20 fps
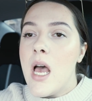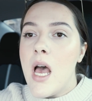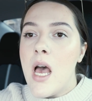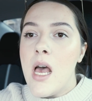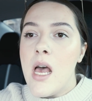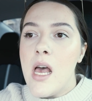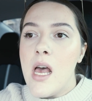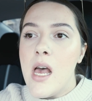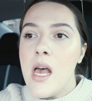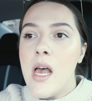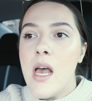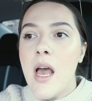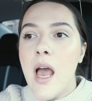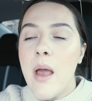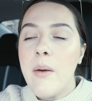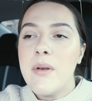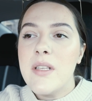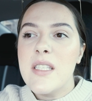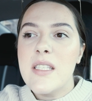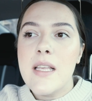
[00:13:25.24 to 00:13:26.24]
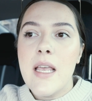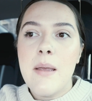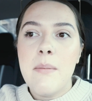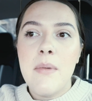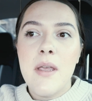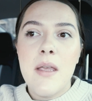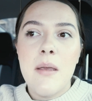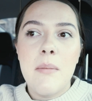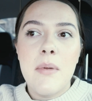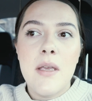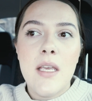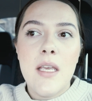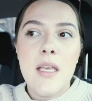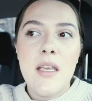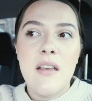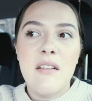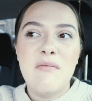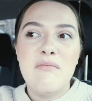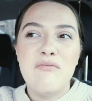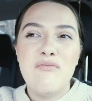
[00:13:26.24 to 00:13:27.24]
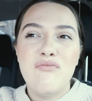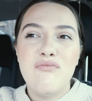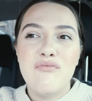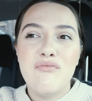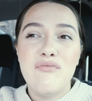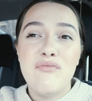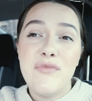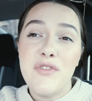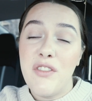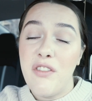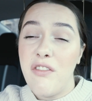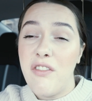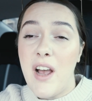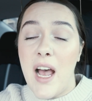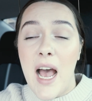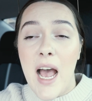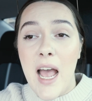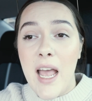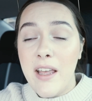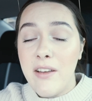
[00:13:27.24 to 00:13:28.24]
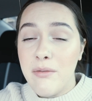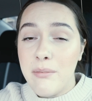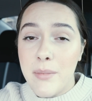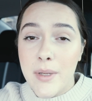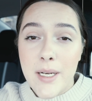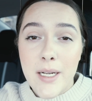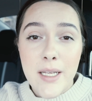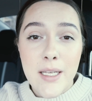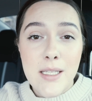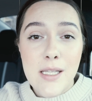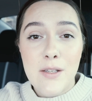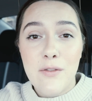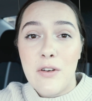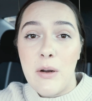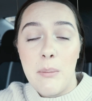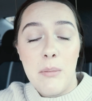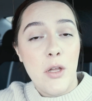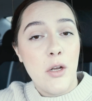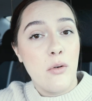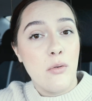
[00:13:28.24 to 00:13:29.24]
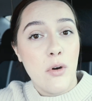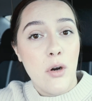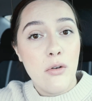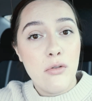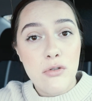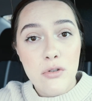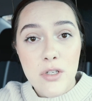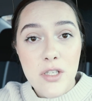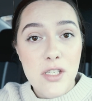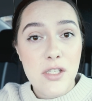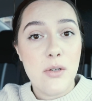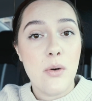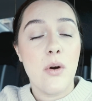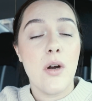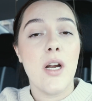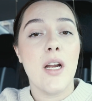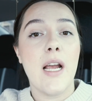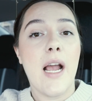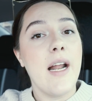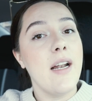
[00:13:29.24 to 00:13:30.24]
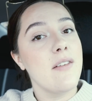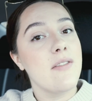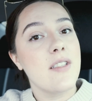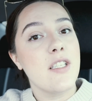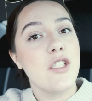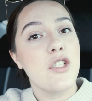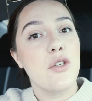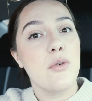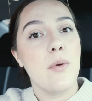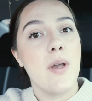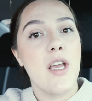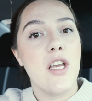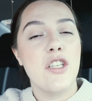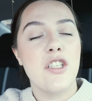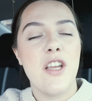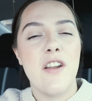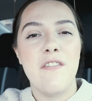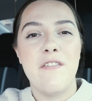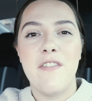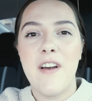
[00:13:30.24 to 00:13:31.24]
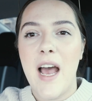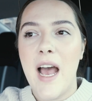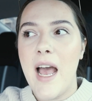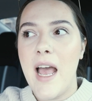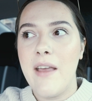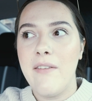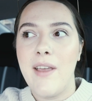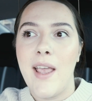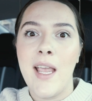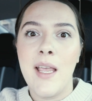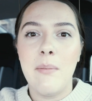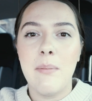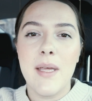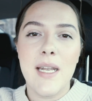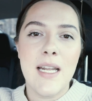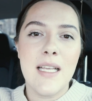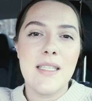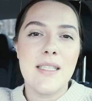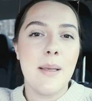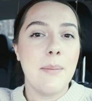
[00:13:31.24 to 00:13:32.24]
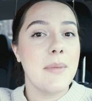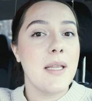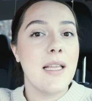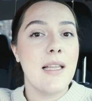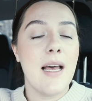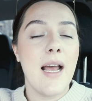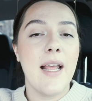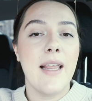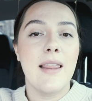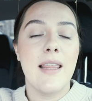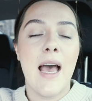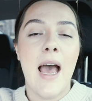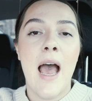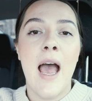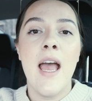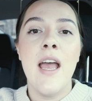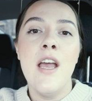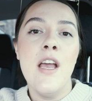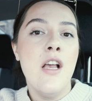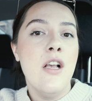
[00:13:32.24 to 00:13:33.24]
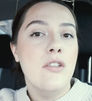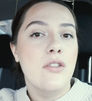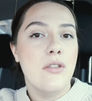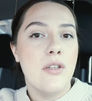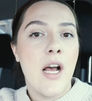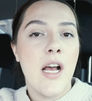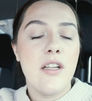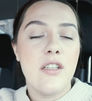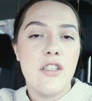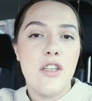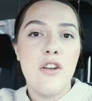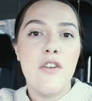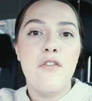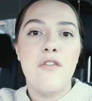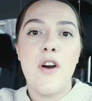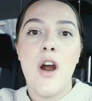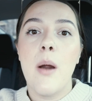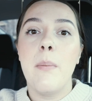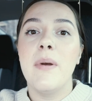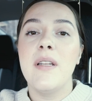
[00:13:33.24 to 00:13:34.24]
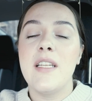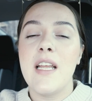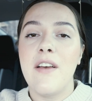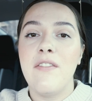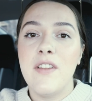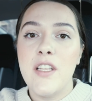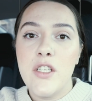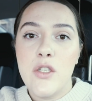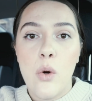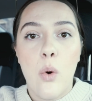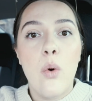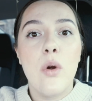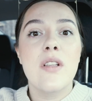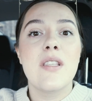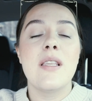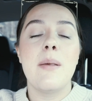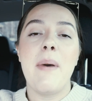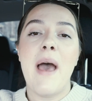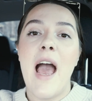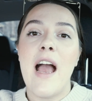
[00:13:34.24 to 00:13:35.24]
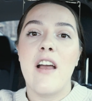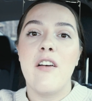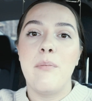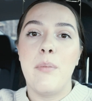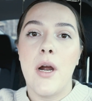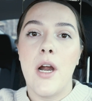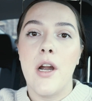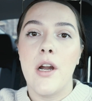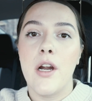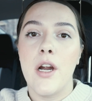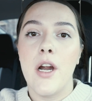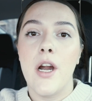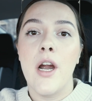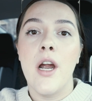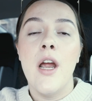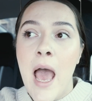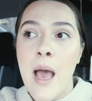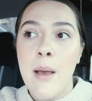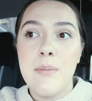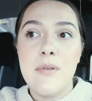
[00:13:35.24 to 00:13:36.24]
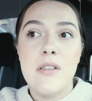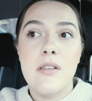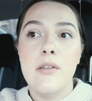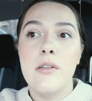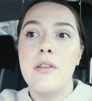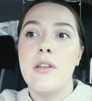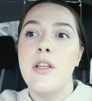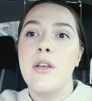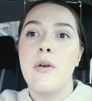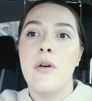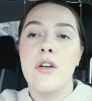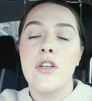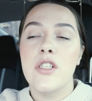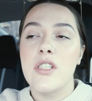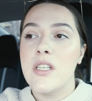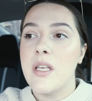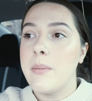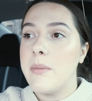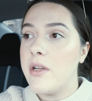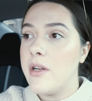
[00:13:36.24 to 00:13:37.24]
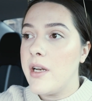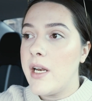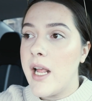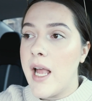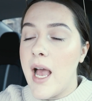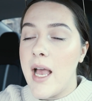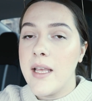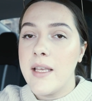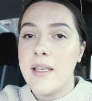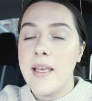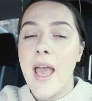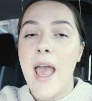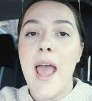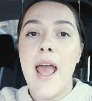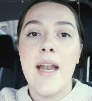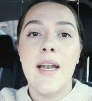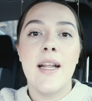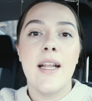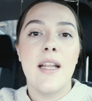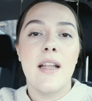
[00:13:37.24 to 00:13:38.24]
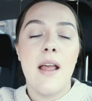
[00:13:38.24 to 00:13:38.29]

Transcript: I would say maybe 5 minutes from the grocery store kind of situation, 5-8 minutes, something like that. So not too far, but definitely towards the back of Parker. Absolutely gorgeous community. Again,